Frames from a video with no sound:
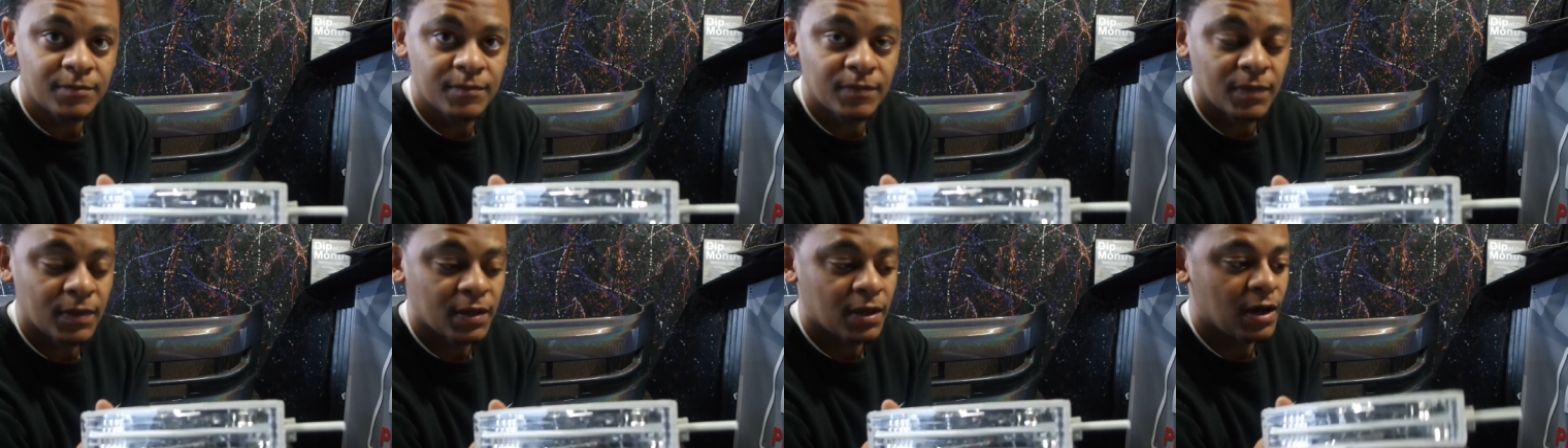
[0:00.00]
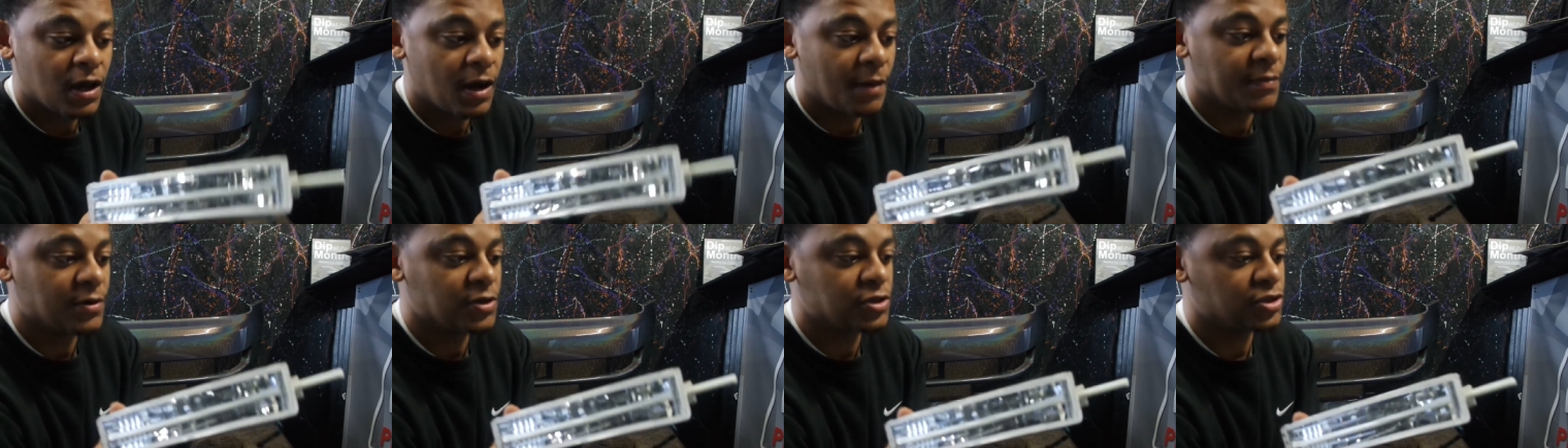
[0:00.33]

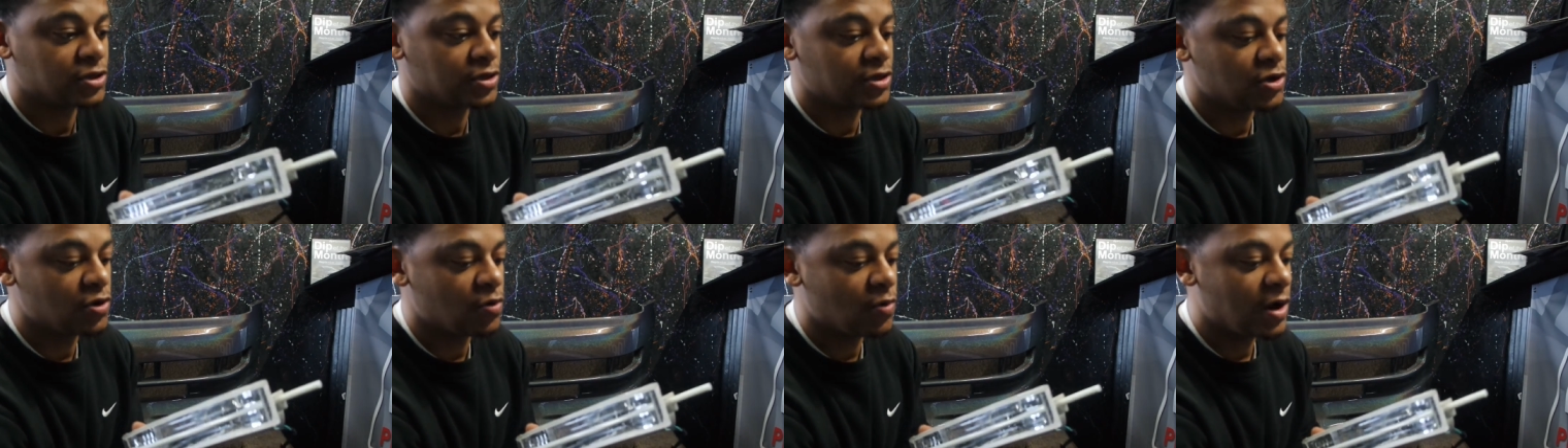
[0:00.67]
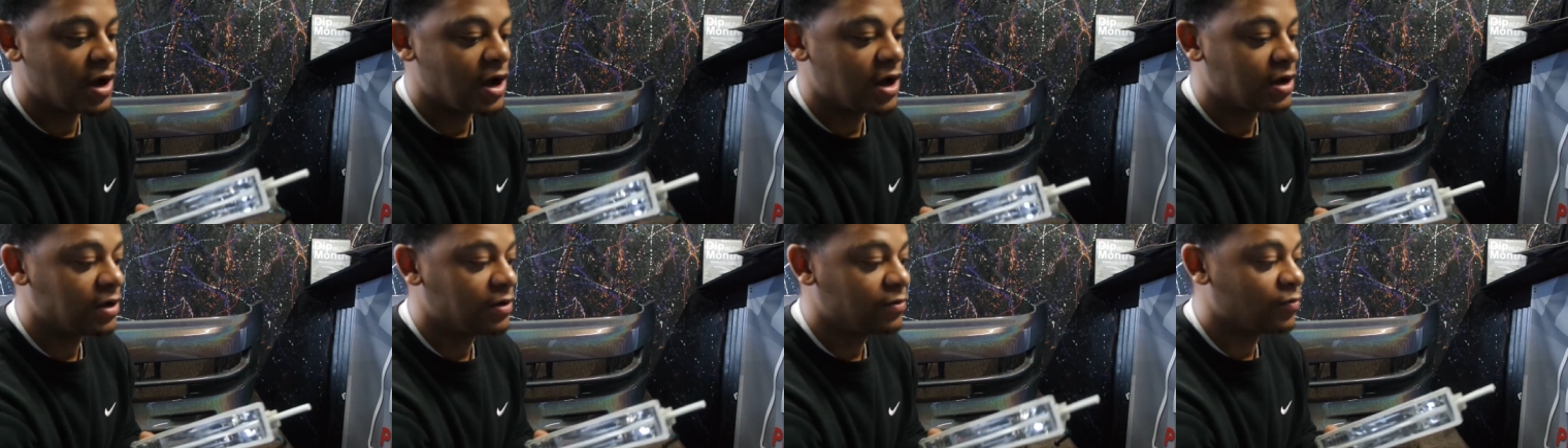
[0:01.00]
I'm gonna show you
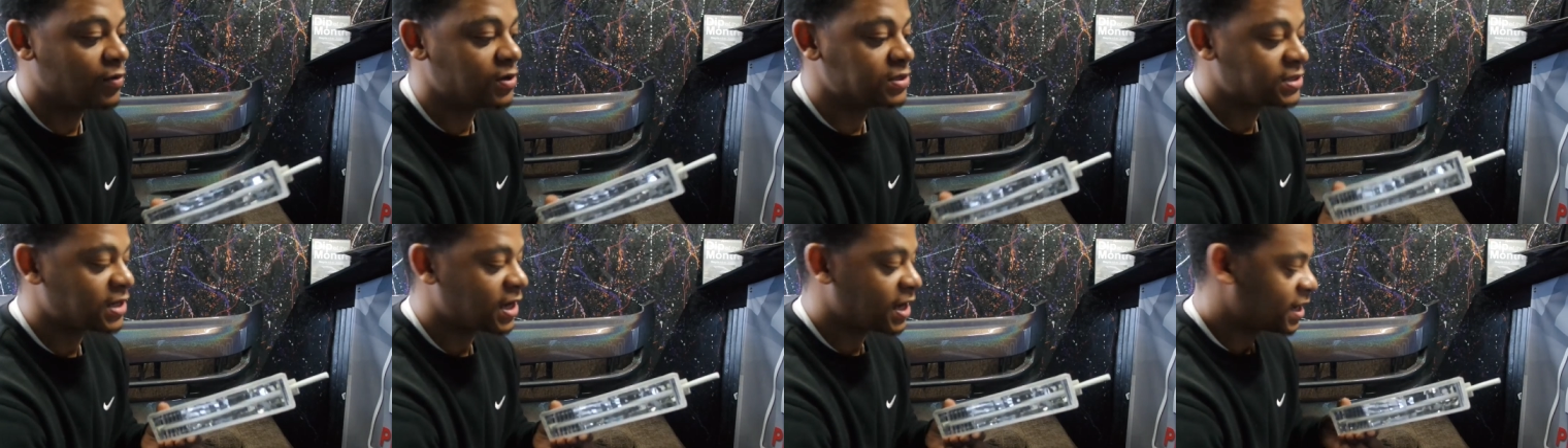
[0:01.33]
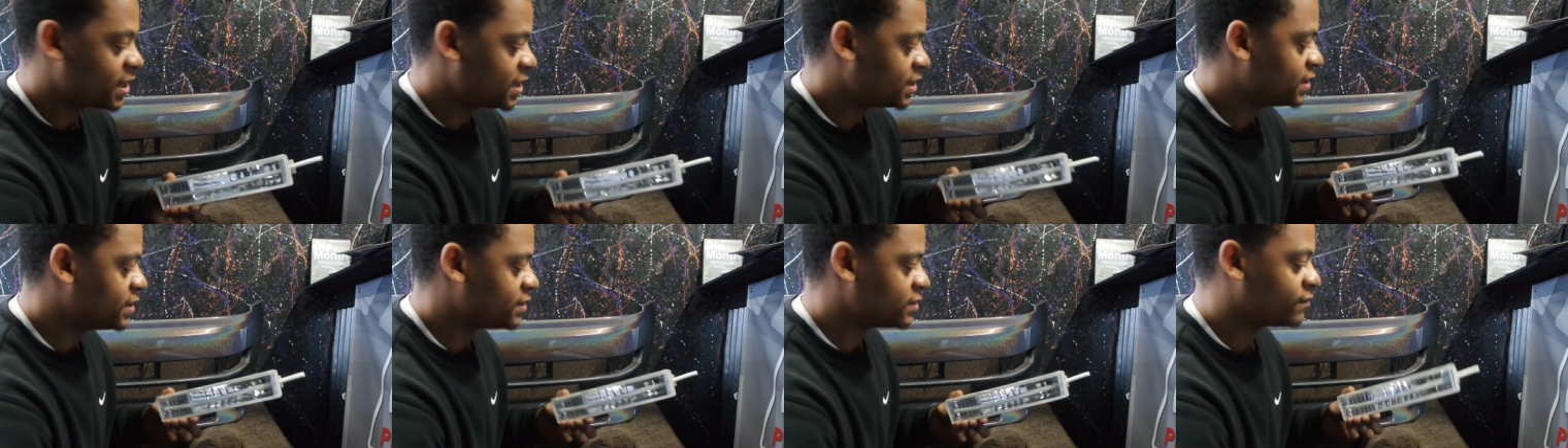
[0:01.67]
why. Once I
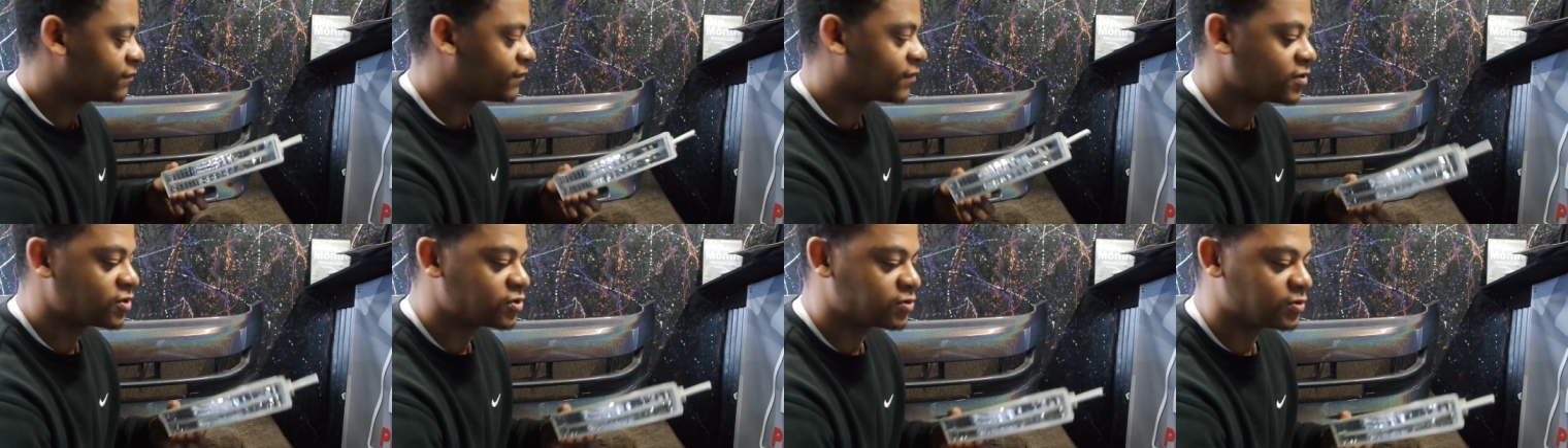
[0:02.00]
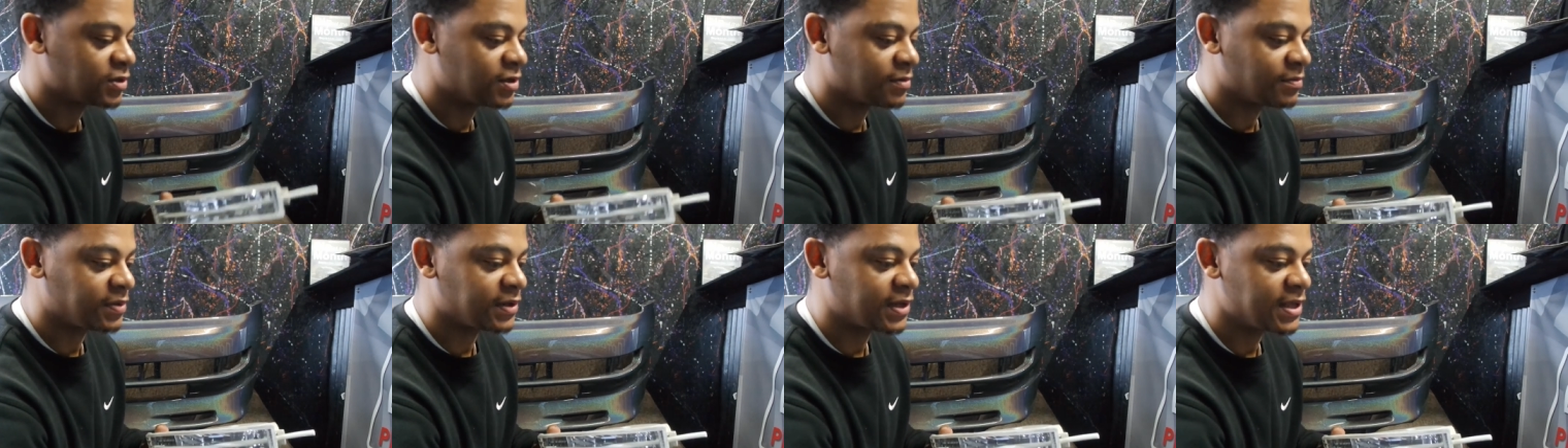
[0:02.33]
get this first
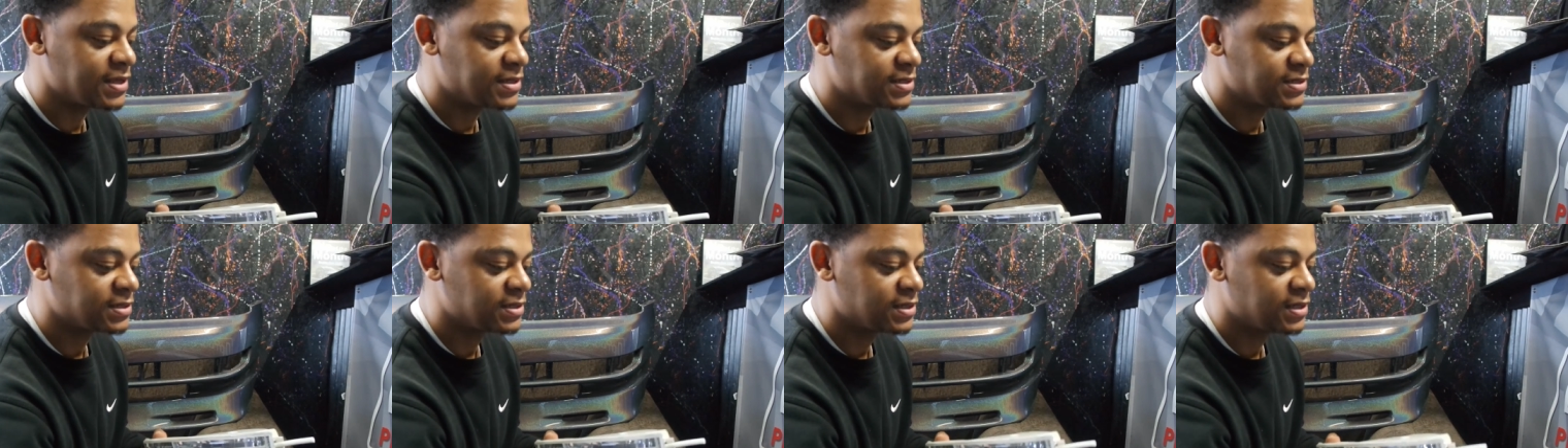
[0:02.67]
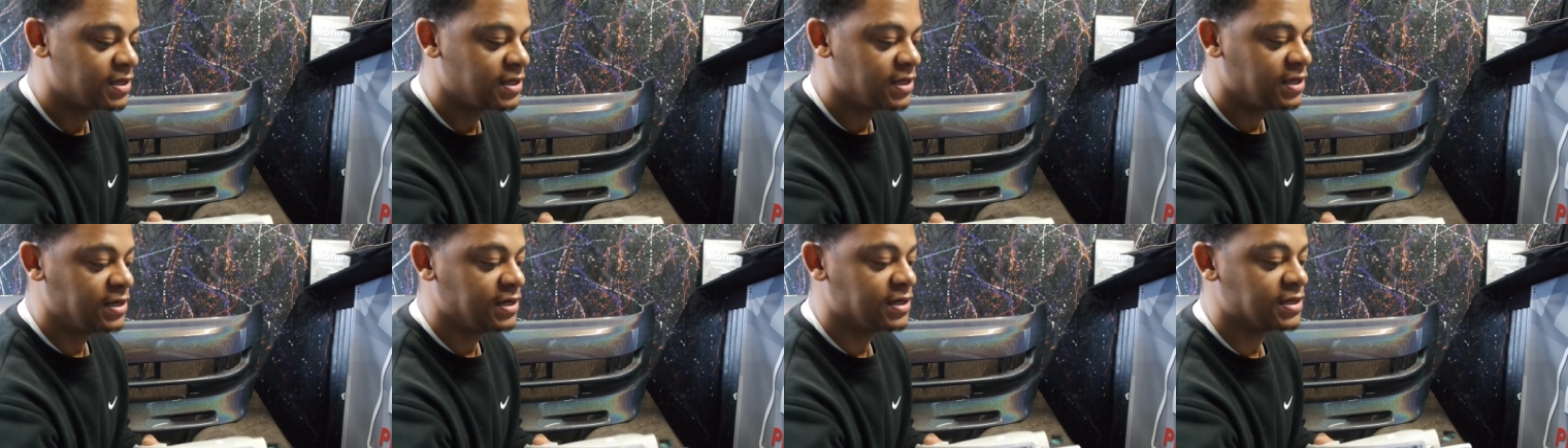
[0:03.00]
one in place,
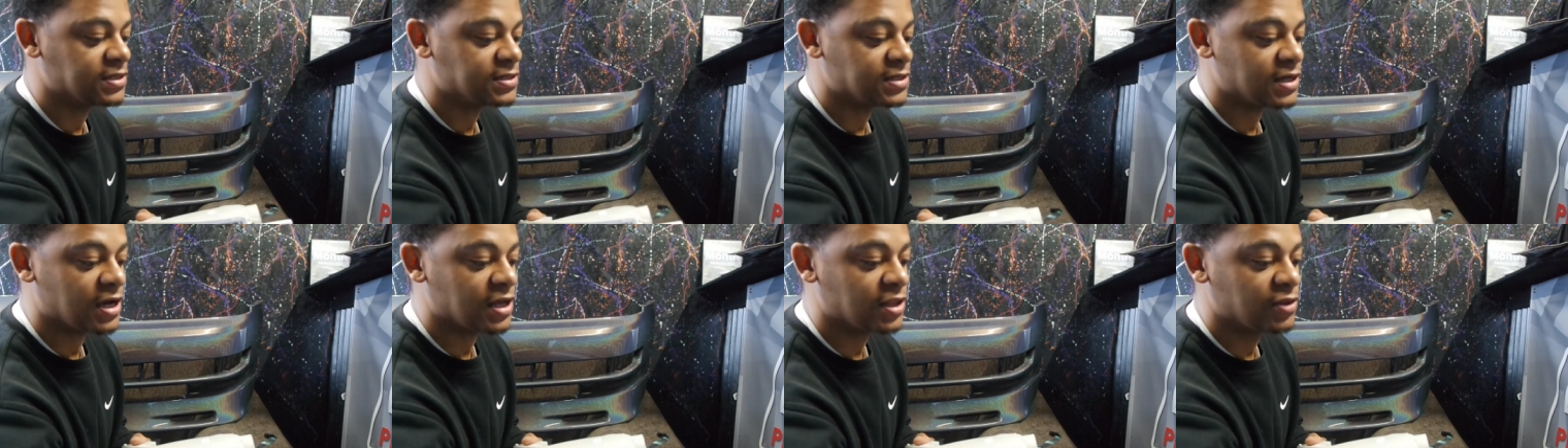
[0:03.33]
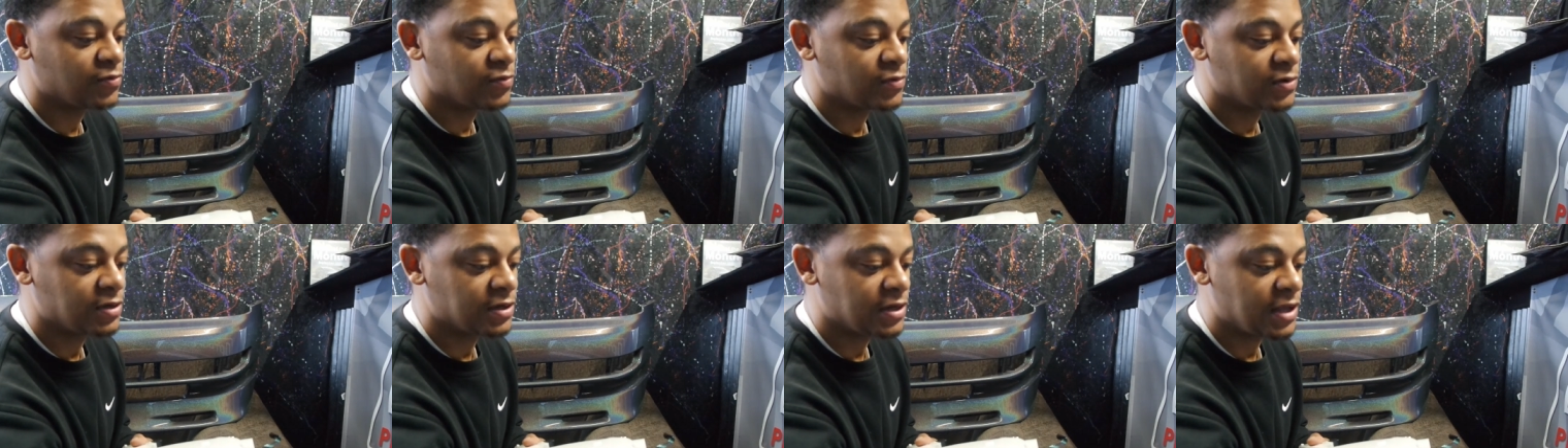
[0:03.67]
this
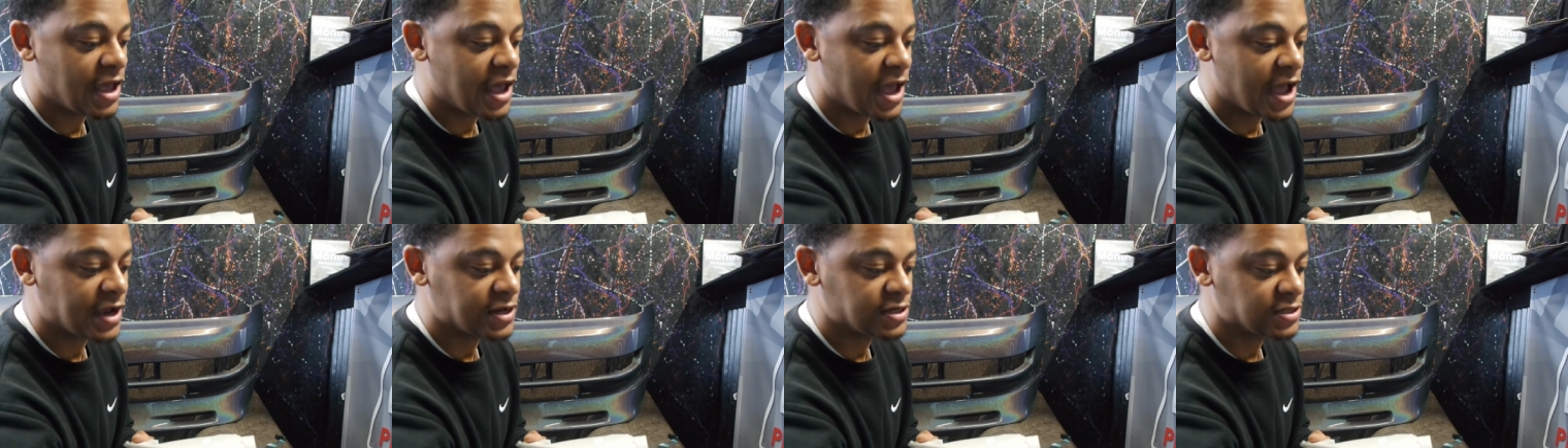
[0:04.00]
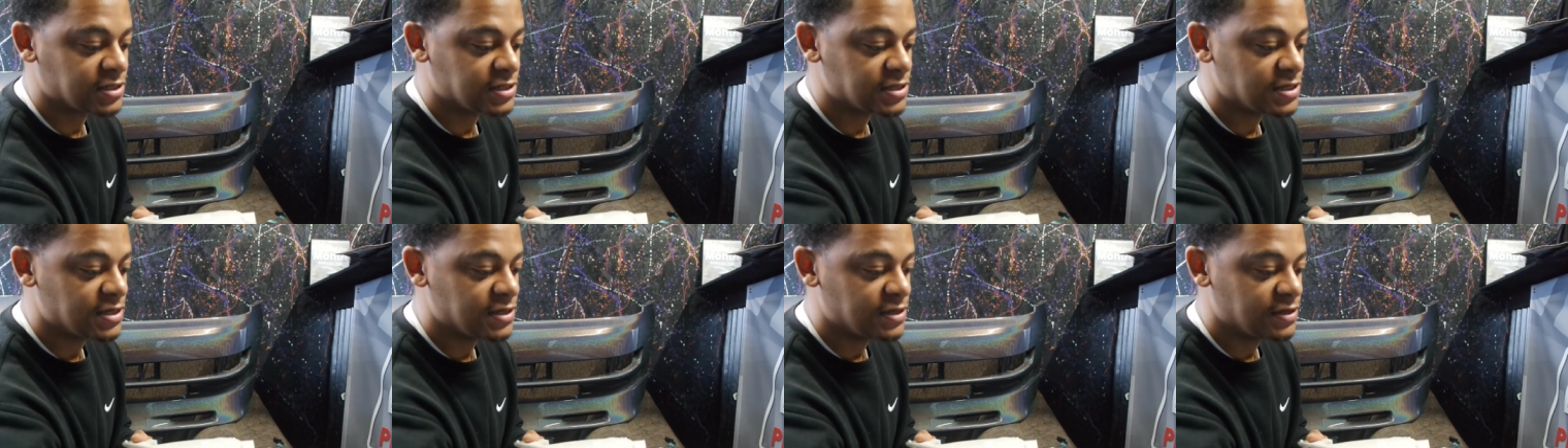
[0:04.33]
other one
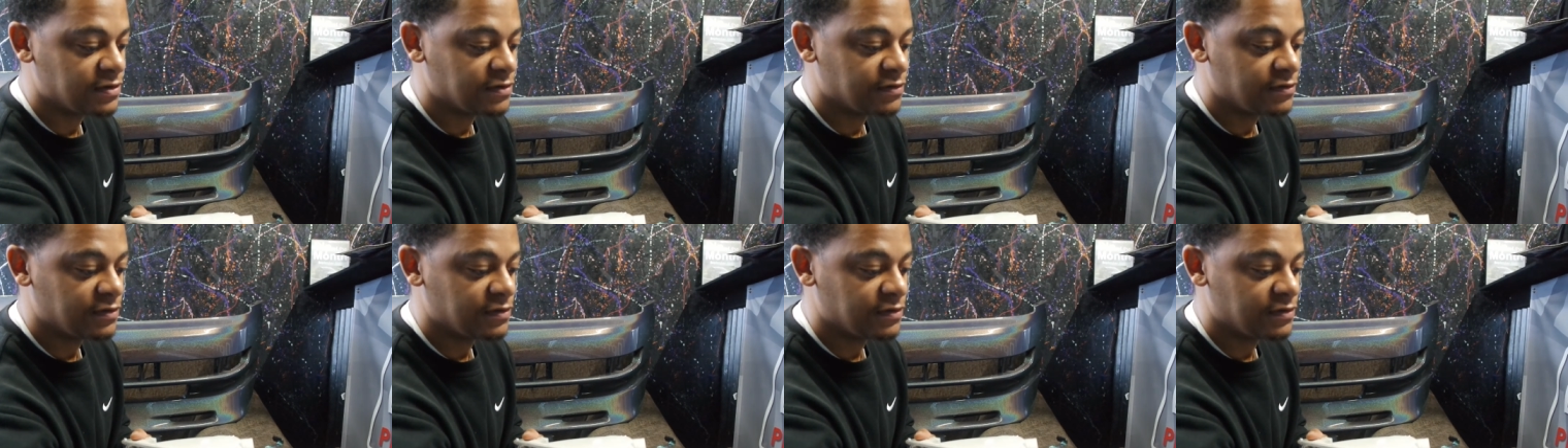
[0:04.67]
actually